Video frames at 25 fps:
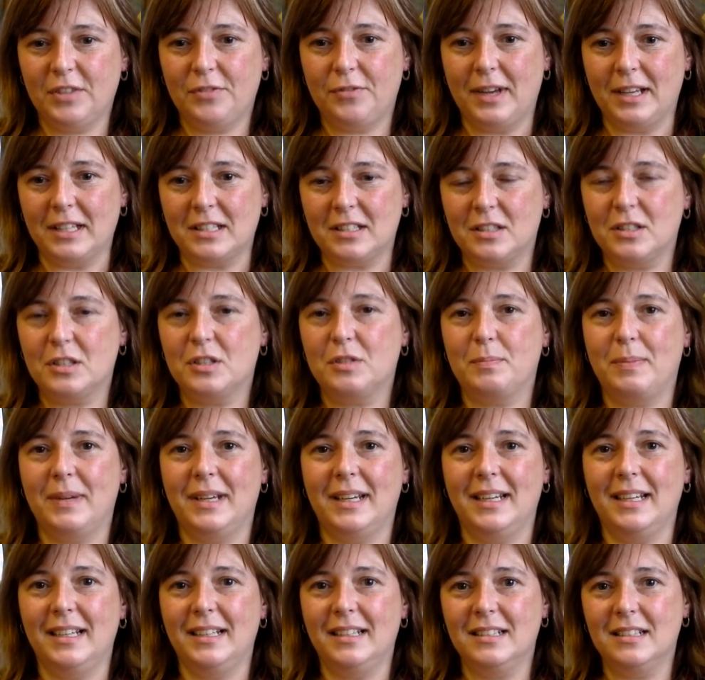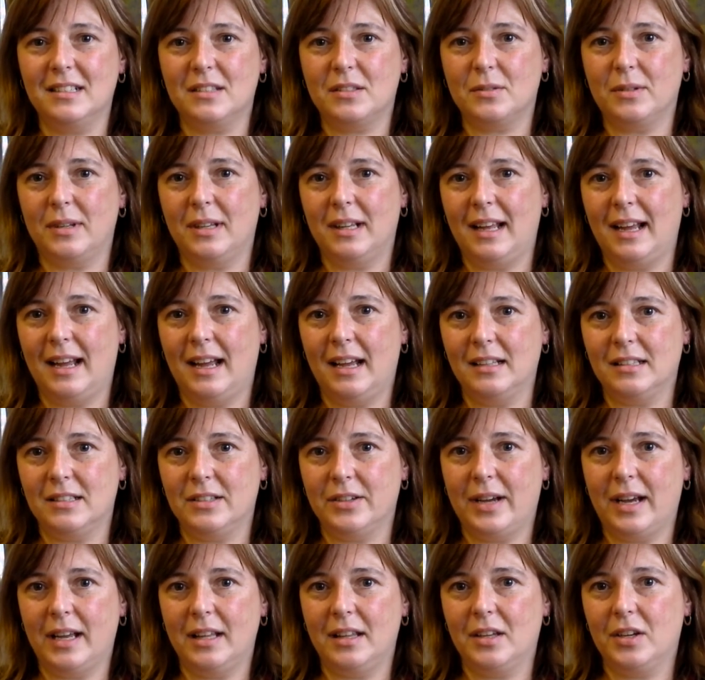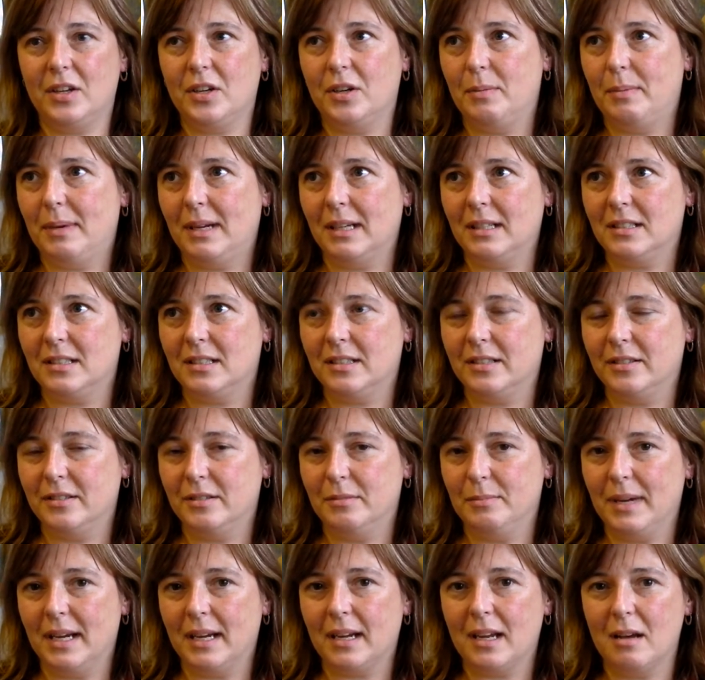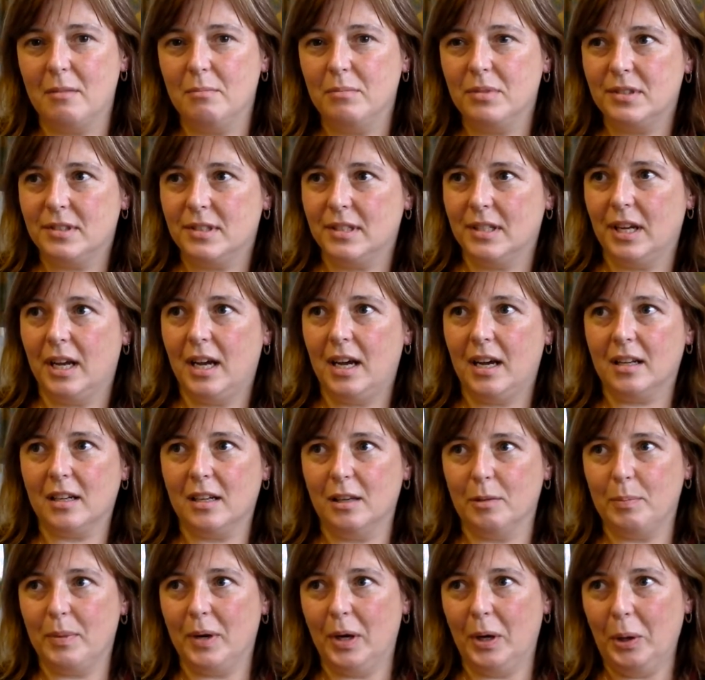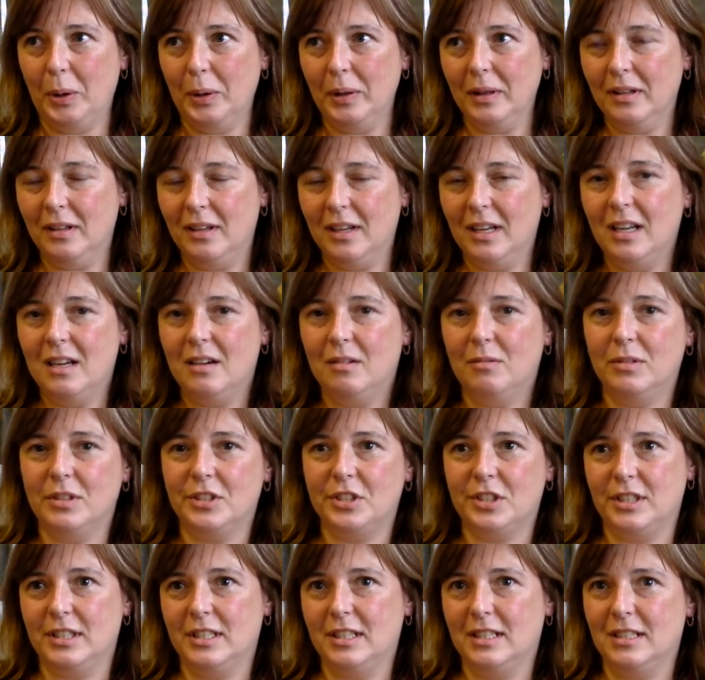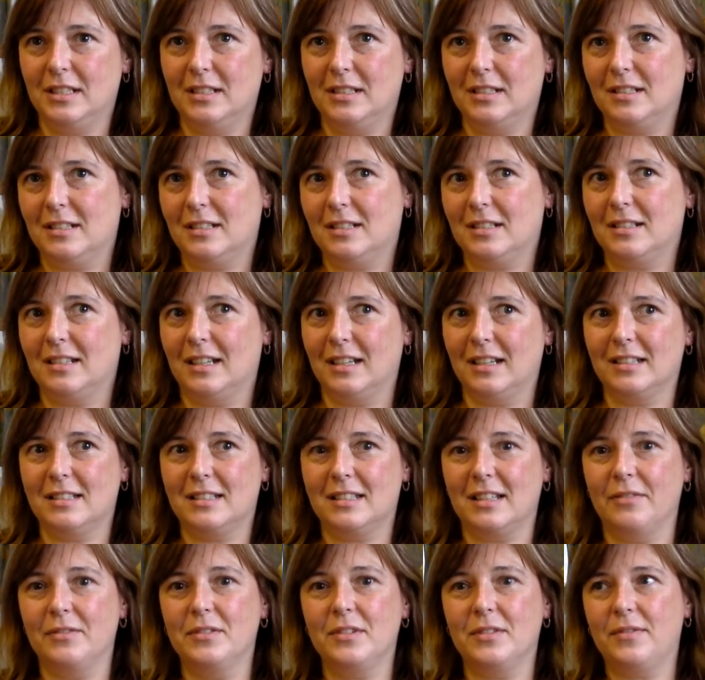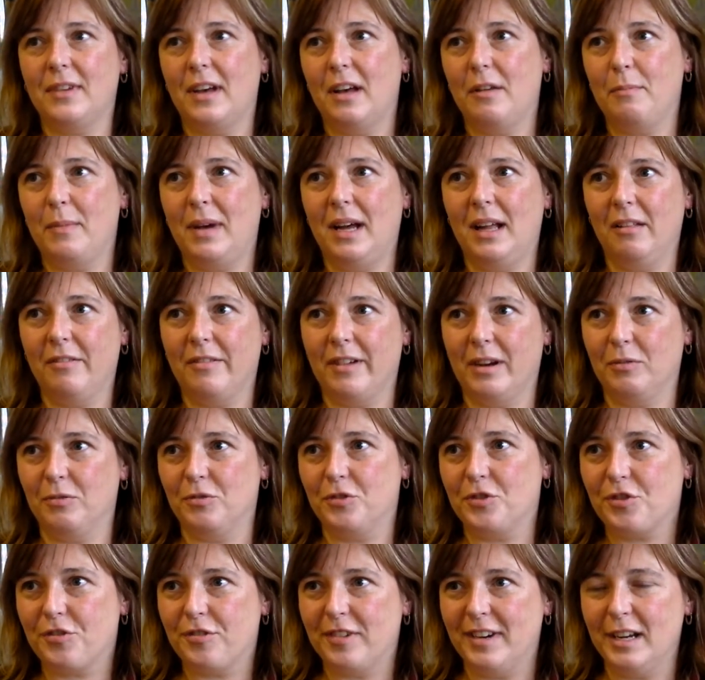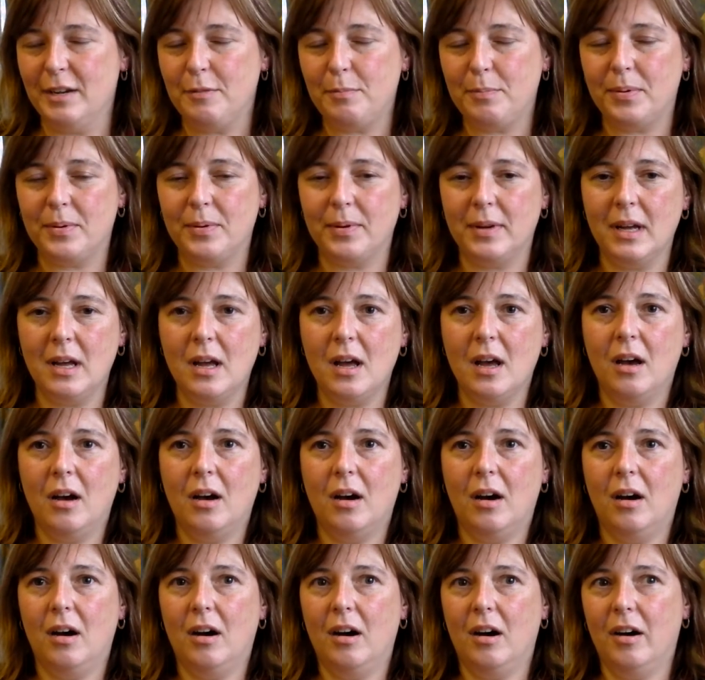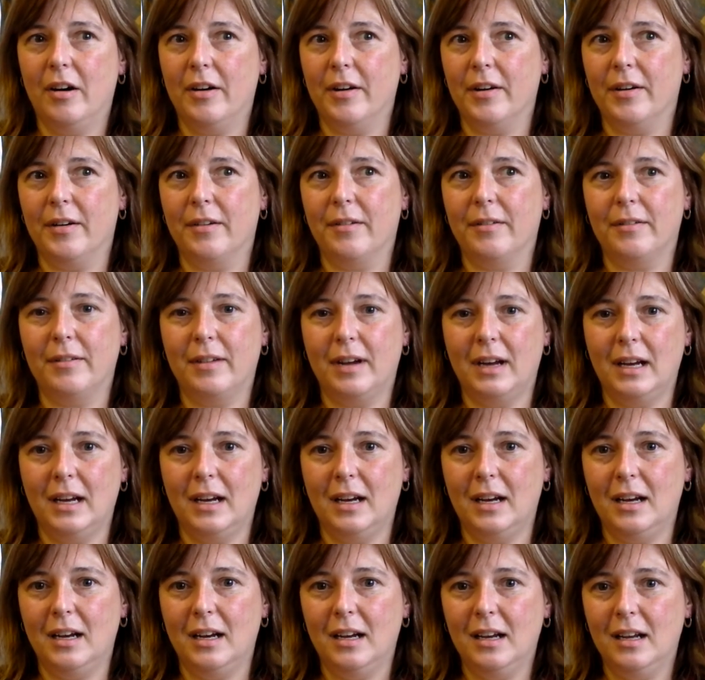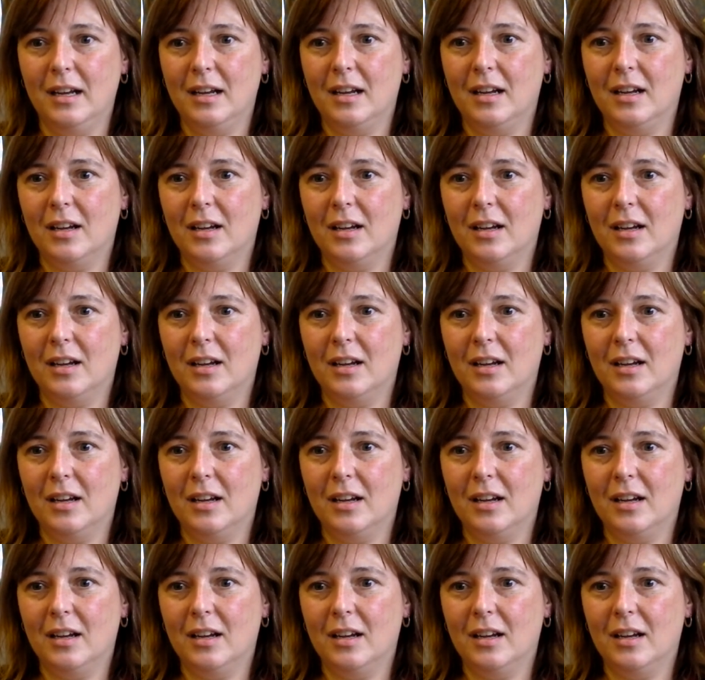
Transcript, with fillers: fast speeds, well, I had to either go back to my campus at Hartlepool, which is like a 75 mile round trip, or uh,